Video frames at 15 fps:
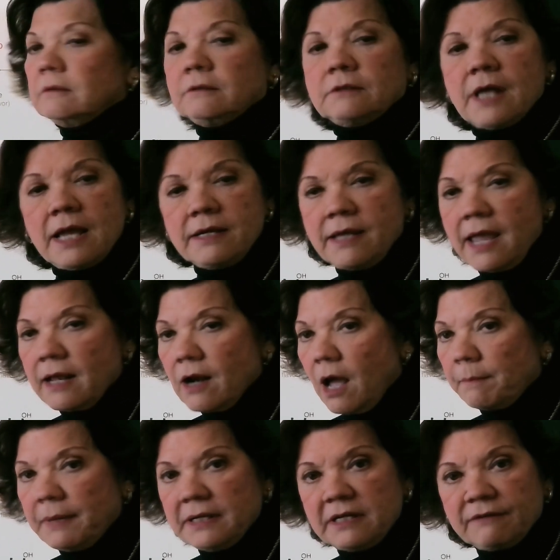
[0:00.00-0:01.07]
they
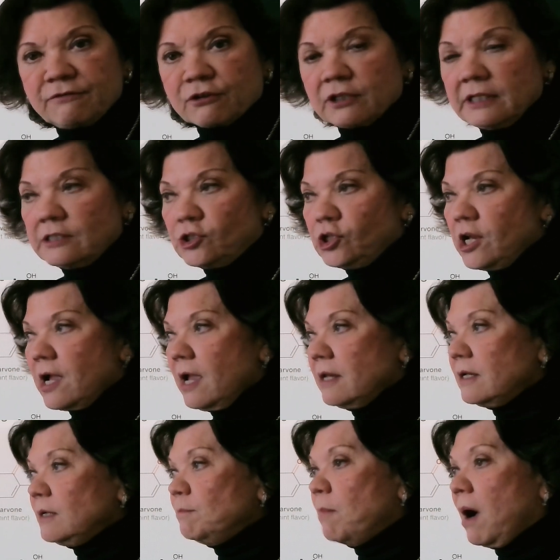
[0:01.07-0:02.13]
cannot be
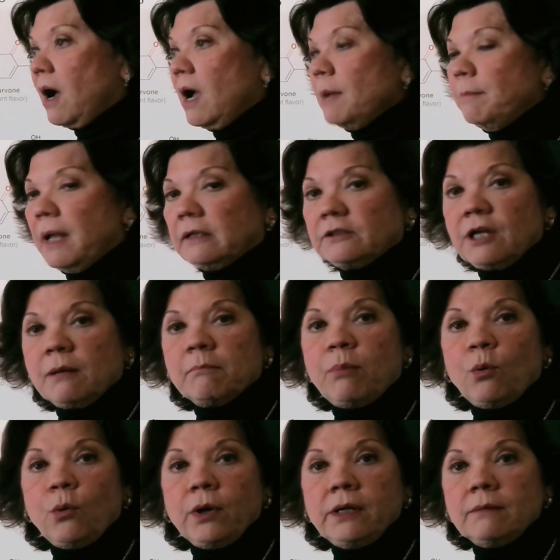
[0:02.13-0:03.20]
differentiated by melting
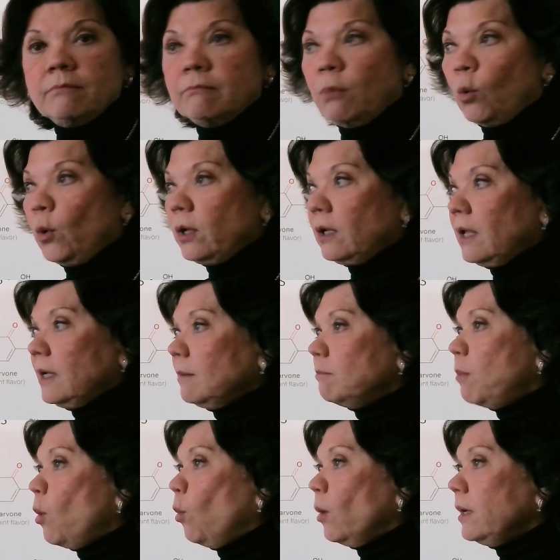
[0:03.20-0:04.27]
point, boiling
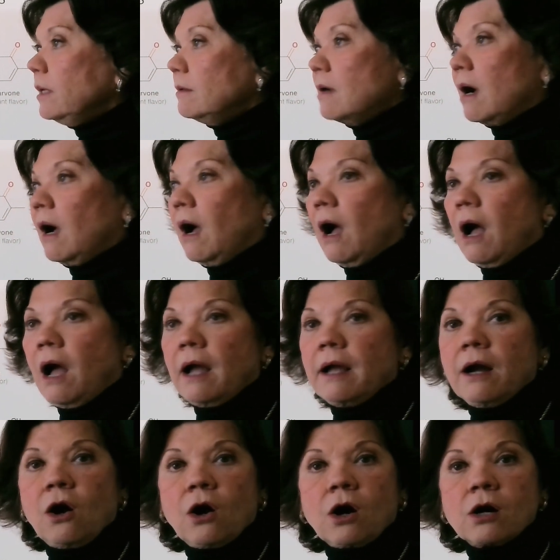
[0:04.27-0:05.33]
point,
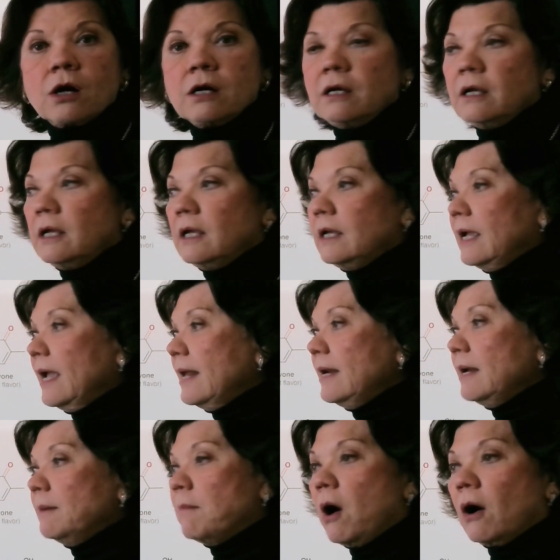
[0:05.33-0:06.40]
IR,
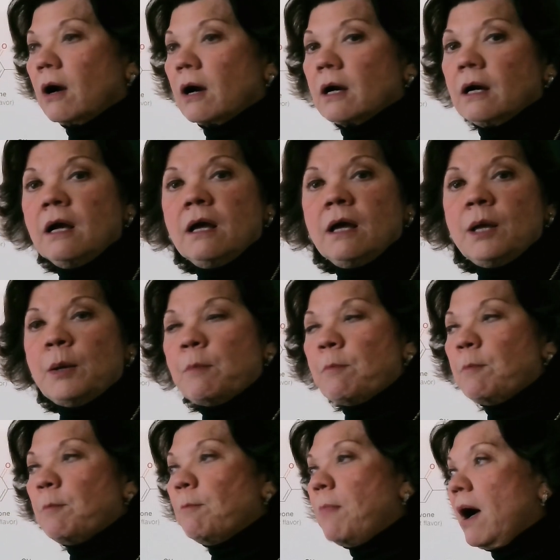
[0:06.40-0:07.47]
NMR,
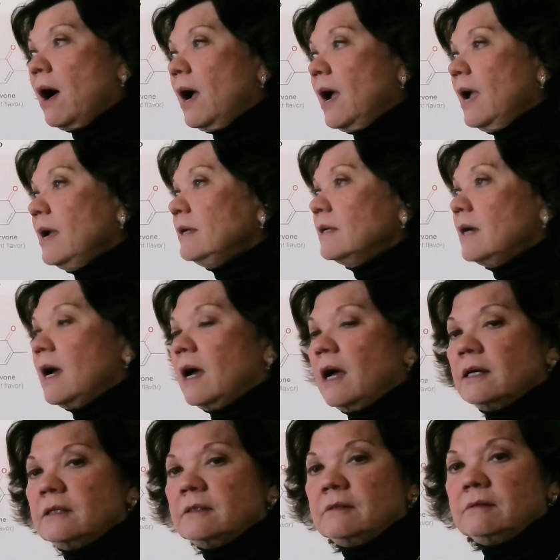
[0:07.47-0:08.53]
by
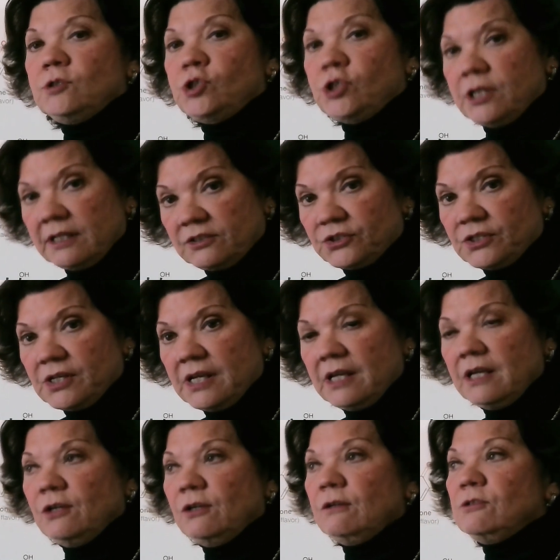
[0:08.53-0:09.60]

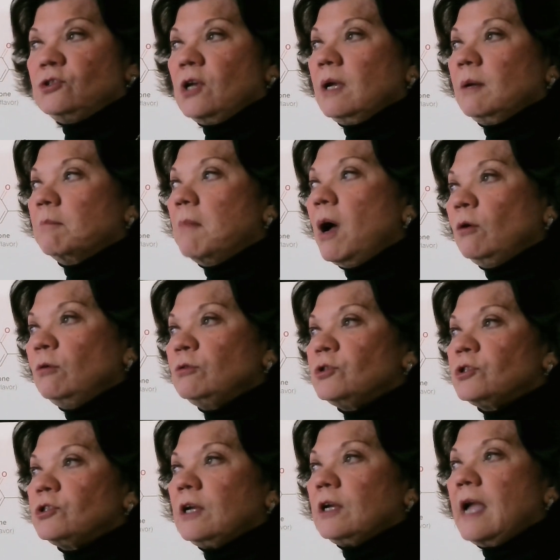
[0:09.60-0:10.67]
GC using
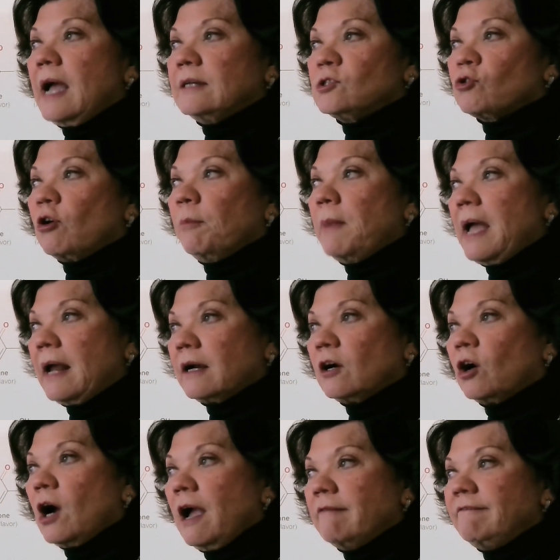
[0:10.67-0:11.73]
most gas
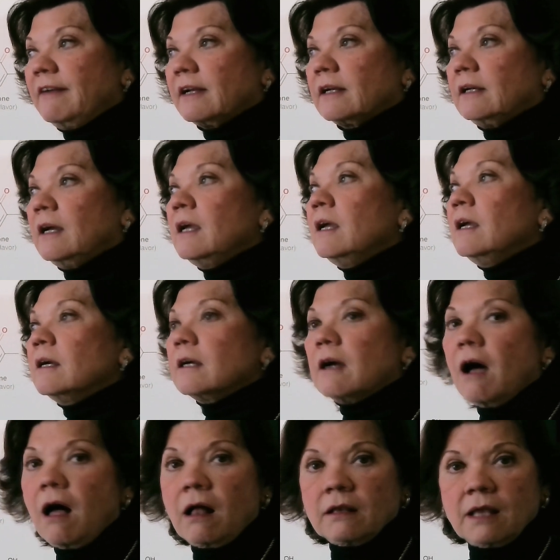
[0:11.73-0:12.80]
chromatographic
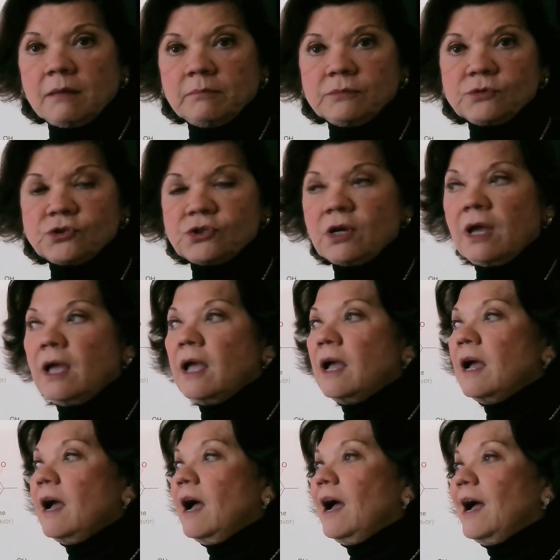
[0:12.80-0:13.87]
columns.
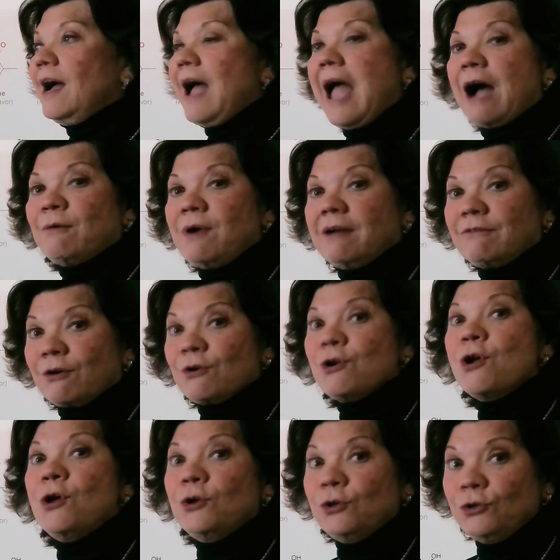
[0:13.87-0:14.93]
However,
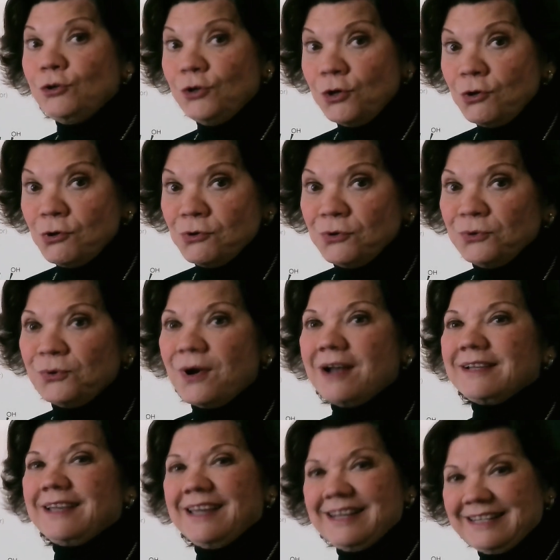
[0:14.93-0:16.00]
you
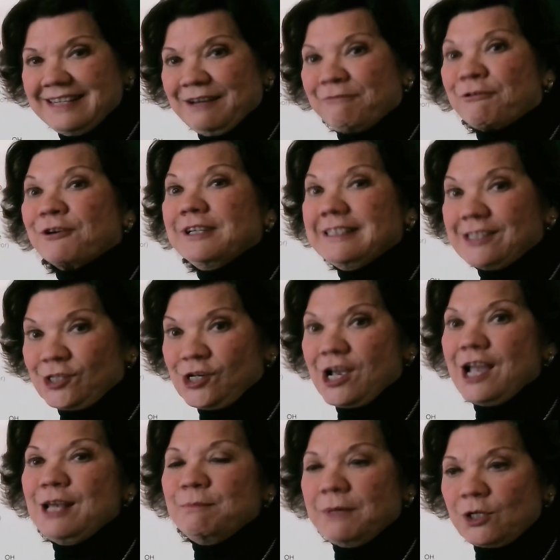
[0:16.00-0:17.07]
can
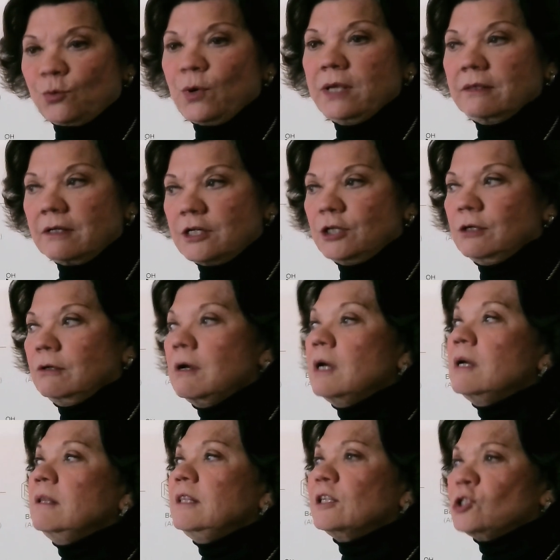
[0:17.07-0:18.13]
differentiate between the 2.
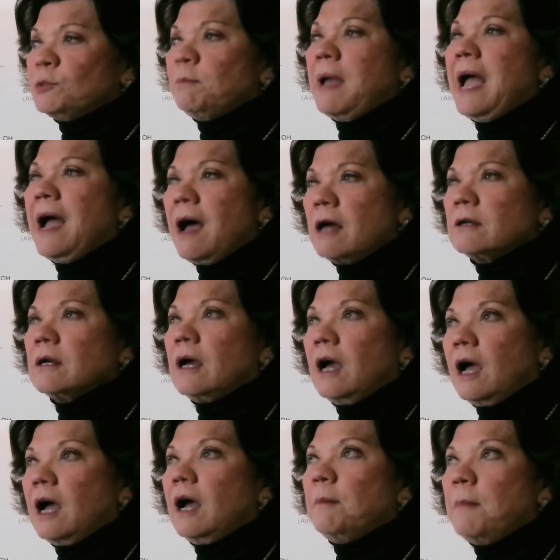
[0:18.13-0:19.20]
There's about,
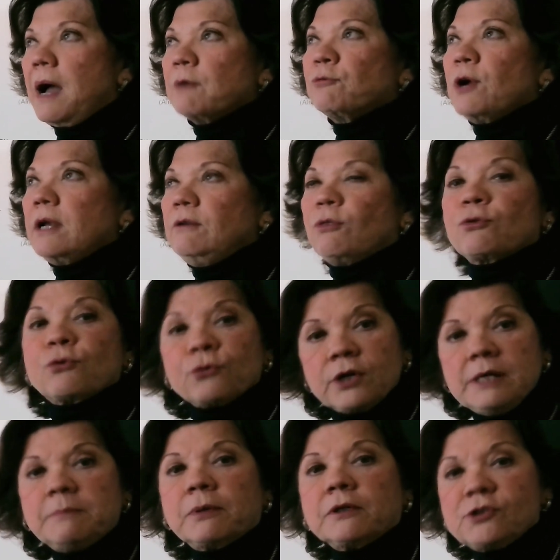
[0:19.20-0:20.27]
I read
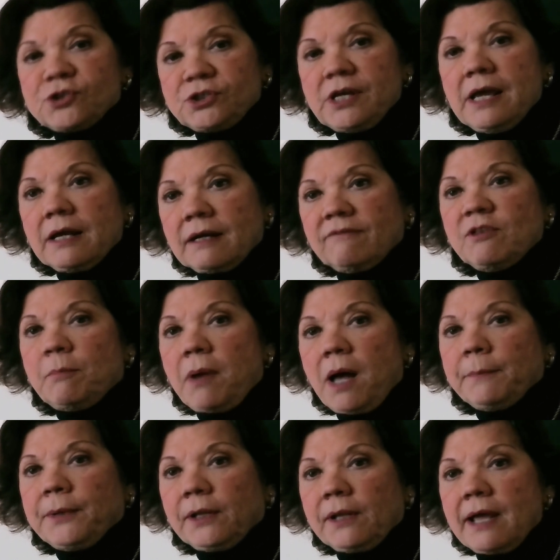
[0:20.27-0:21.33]
3% of the
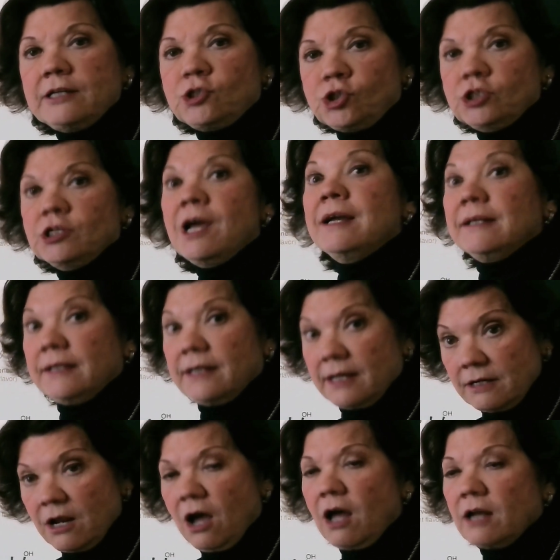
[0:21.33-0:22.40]
population
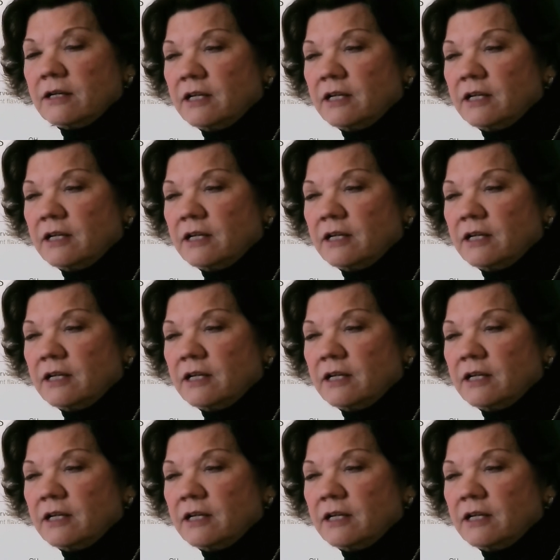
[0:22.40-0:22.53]
cannot